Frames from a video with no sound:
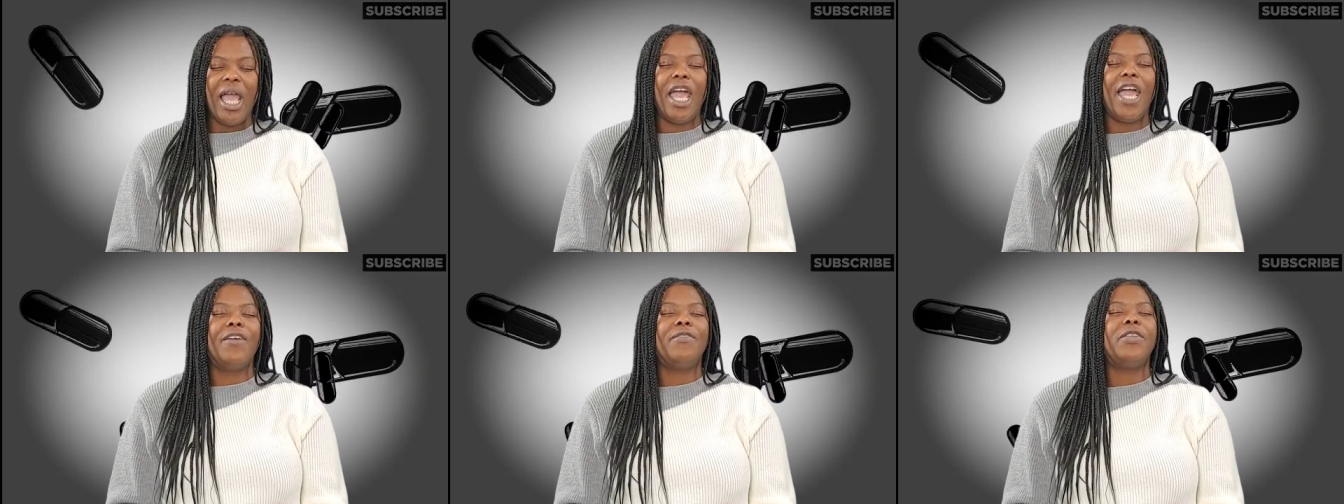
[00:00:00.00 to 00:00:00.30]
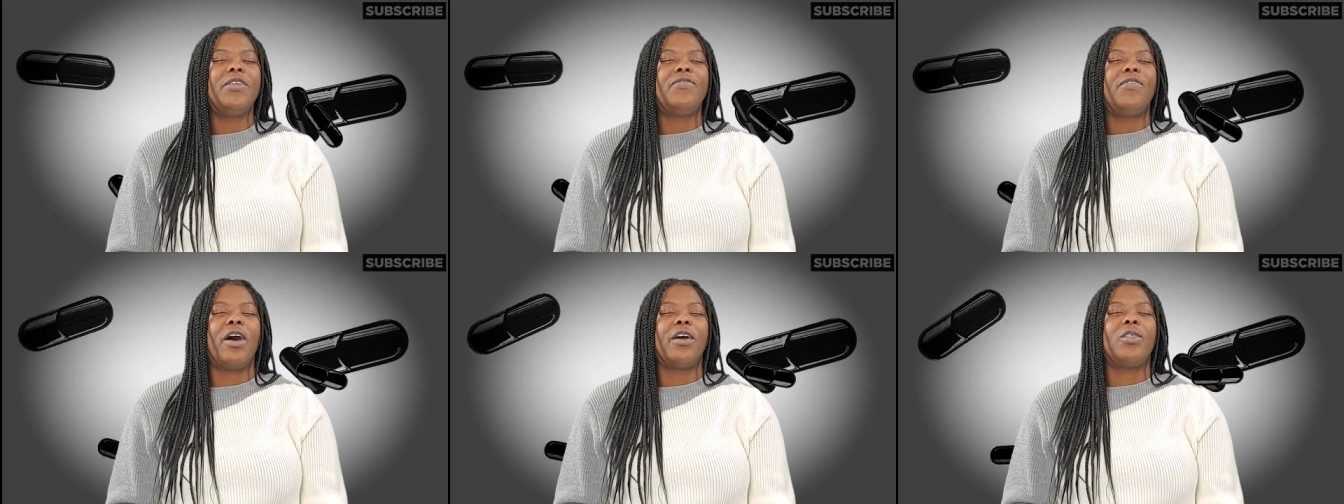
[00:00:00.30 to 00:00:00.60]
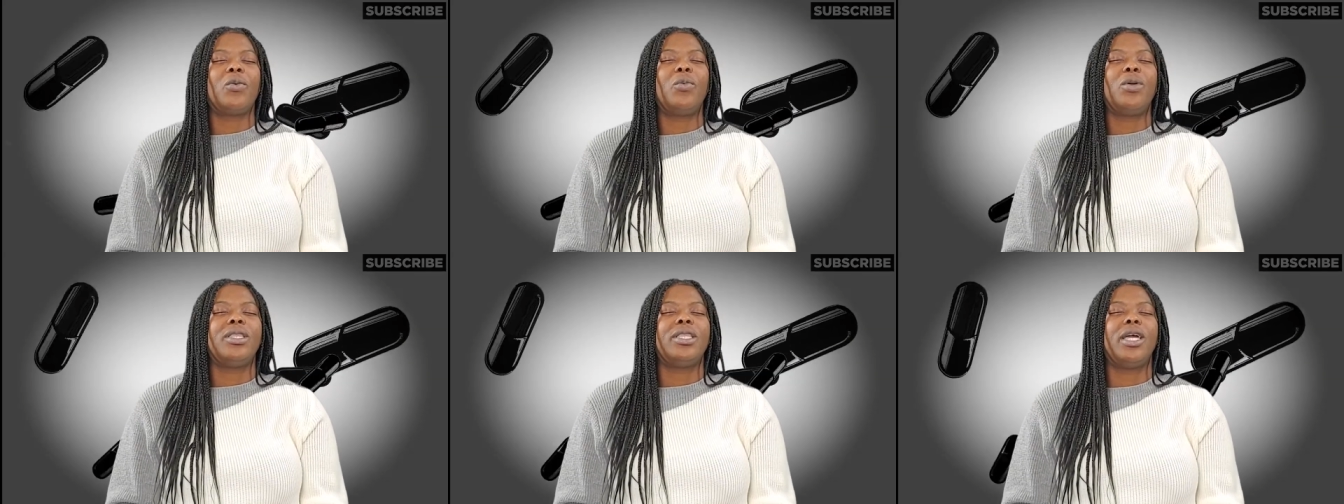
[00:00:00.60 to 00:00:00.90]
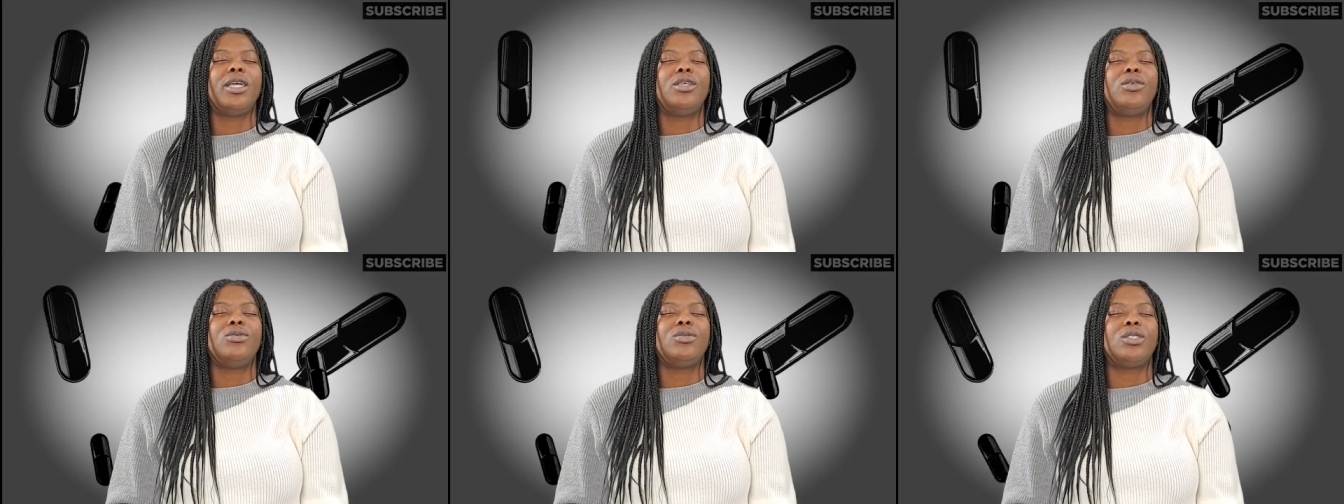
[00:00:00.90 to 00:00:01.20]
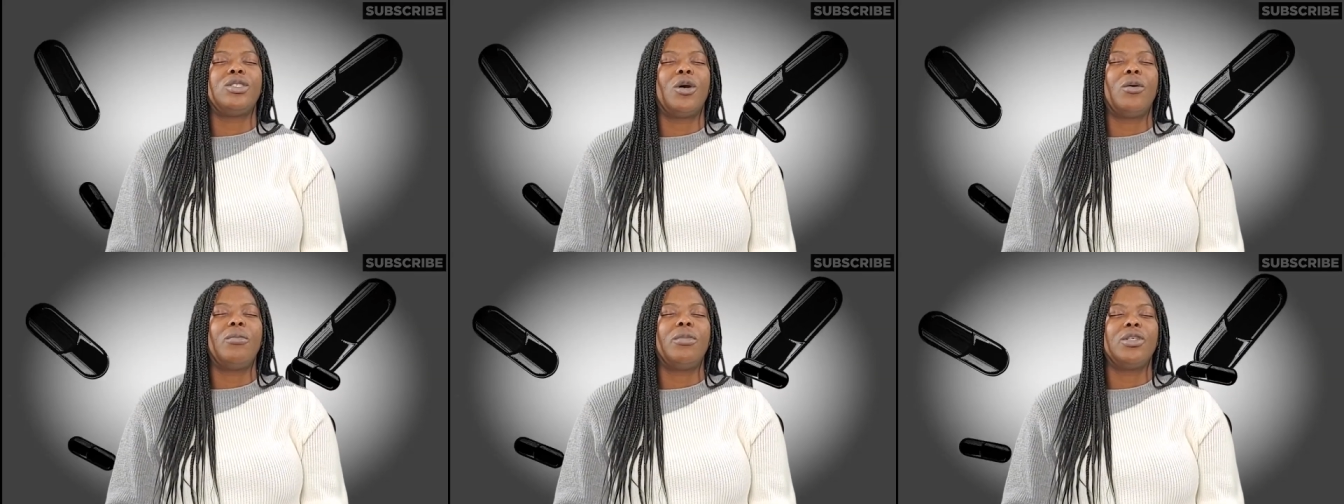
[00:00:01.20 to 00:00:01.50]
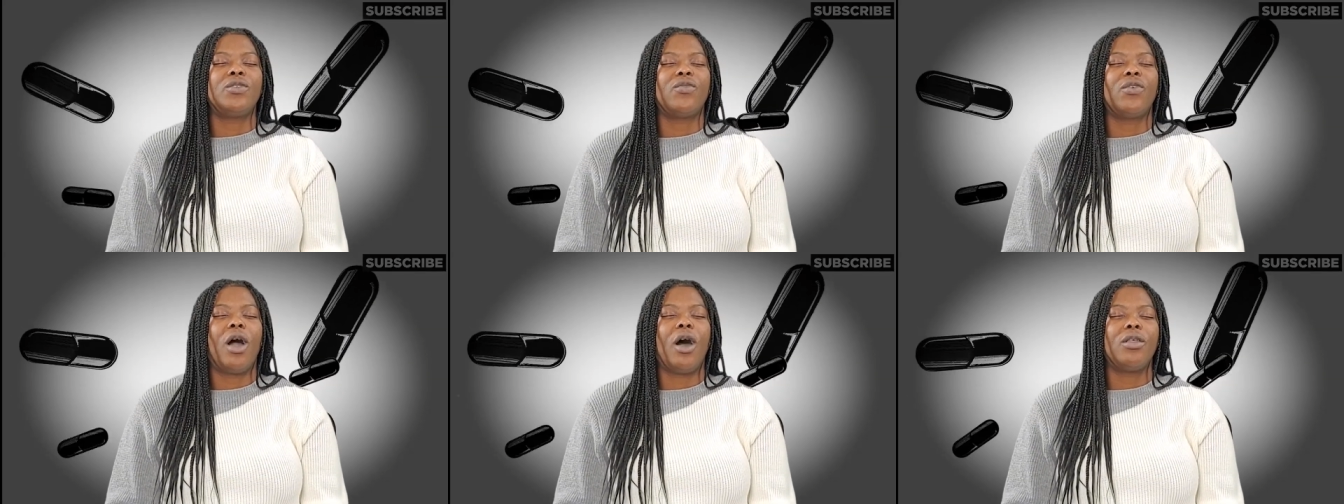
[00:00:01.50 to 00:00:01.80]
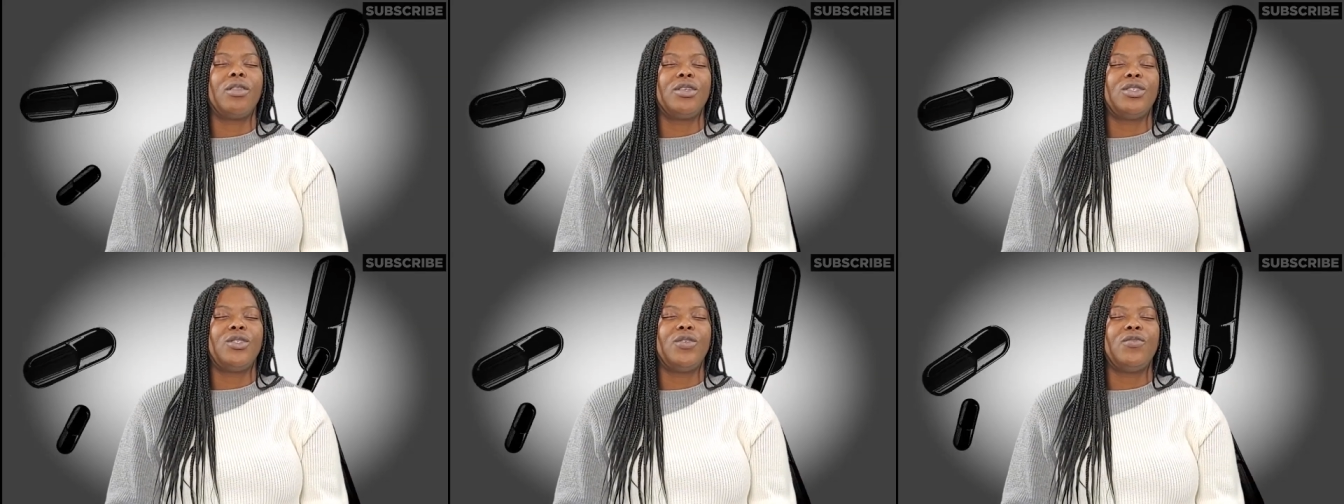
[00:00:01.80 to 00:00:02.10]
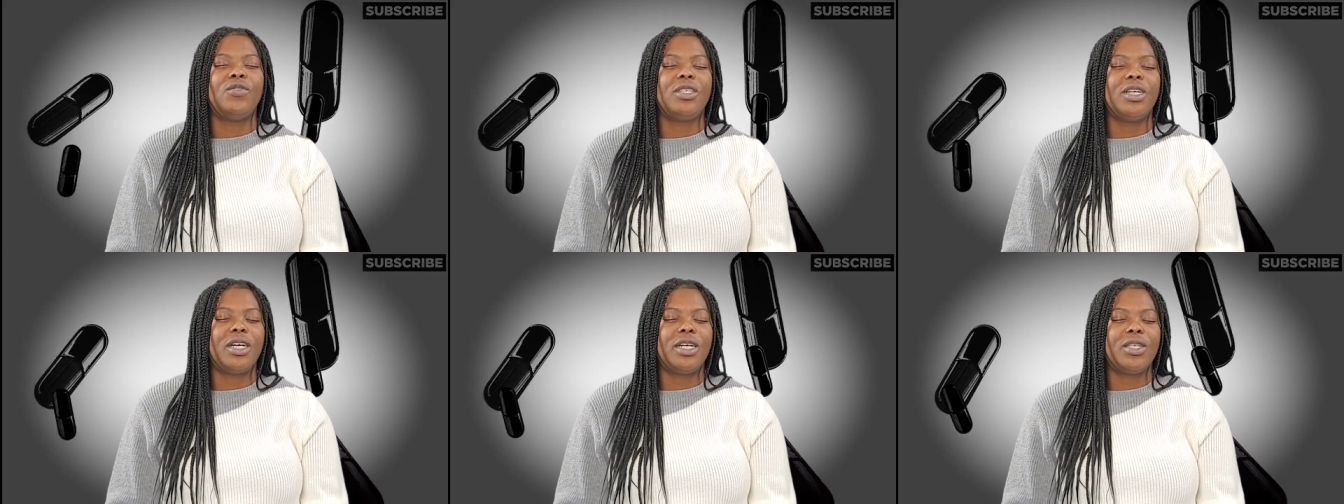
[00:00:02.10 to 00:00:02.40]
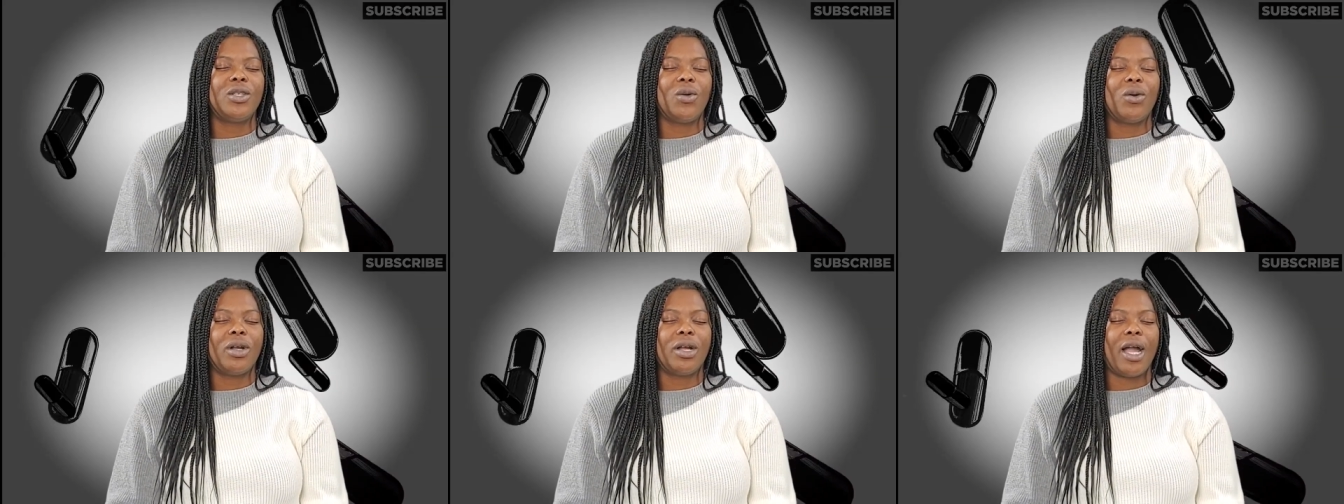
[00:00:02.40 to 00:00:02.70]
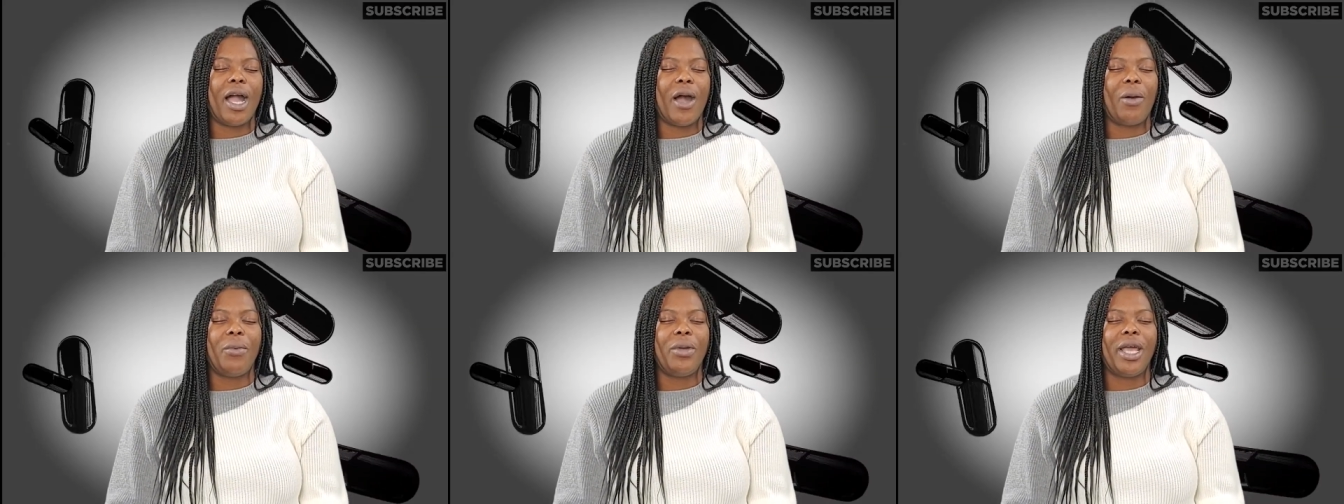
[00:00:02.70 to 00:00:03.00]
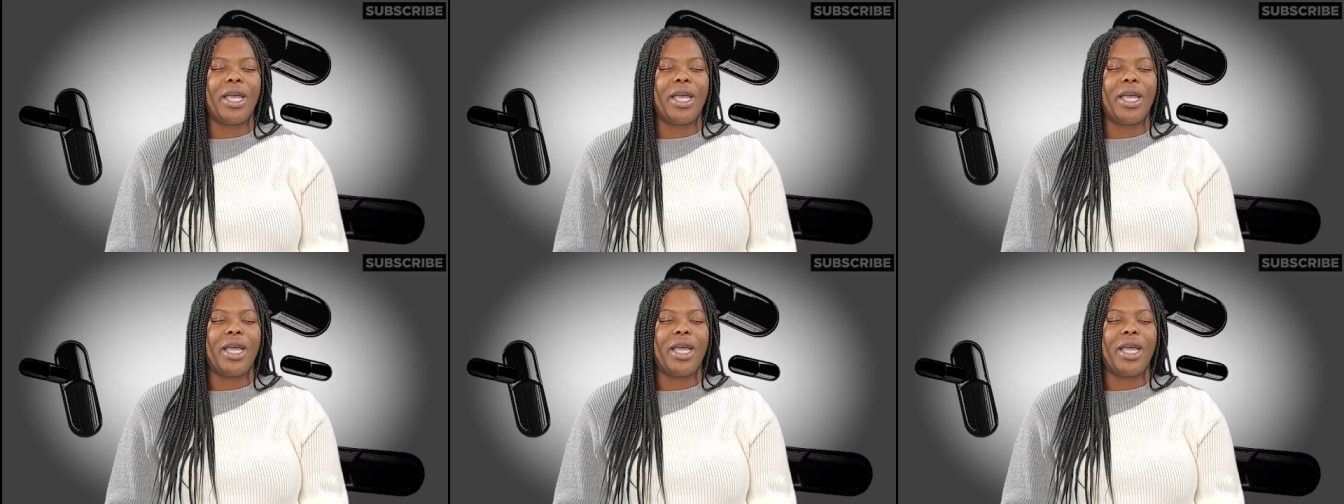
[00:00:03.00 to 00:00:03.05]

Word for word: Heavenly Father, we thank you so much for all that you've done, Lord God.